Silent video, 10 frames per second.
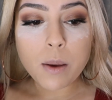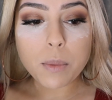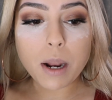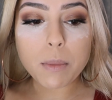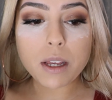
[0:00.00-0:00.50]

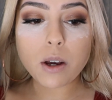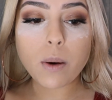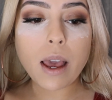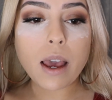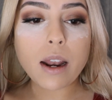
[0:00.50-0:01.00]
But I'm going to go
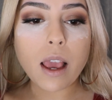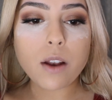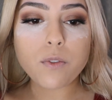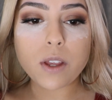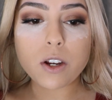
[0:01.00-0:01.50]
ahead
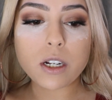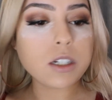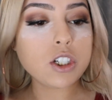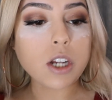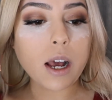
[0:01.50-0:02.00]
and
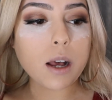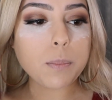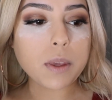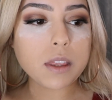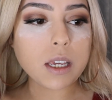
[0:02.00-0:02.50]
finish up
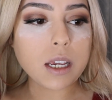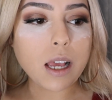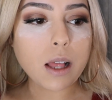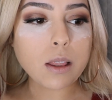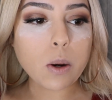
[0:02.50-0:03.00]
the
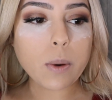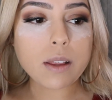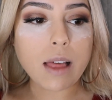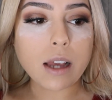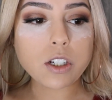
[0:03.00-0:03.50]
lower
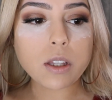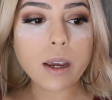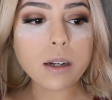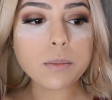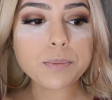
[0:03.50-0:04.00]
lash
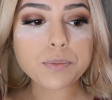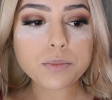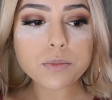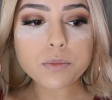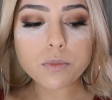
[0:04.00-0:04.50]
line.
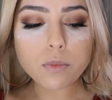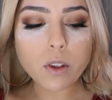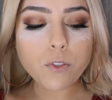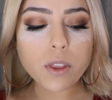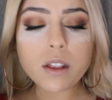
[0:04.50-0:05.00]

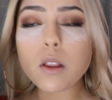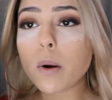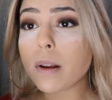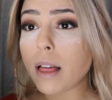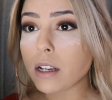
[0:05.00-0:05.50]
For the
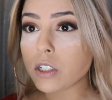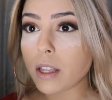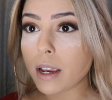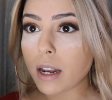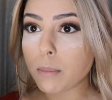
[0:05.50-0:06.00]
lower lash
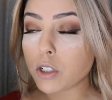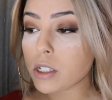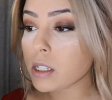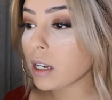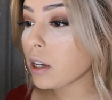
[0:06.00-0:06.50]
line, I'm
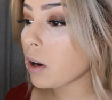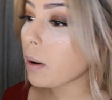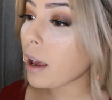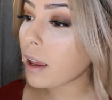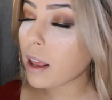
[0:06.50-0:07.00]
just going to go
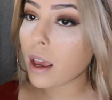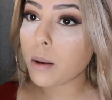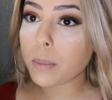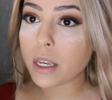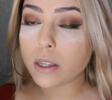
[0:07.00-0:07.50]
ahead
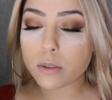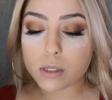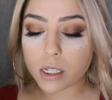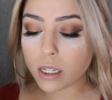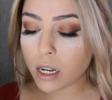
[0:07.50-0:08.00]
and be
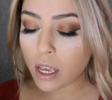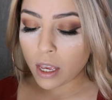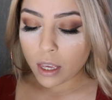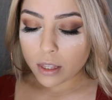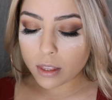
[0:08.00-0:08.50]
using
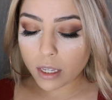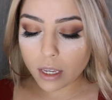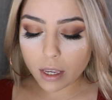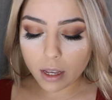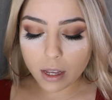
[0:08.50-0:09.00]
the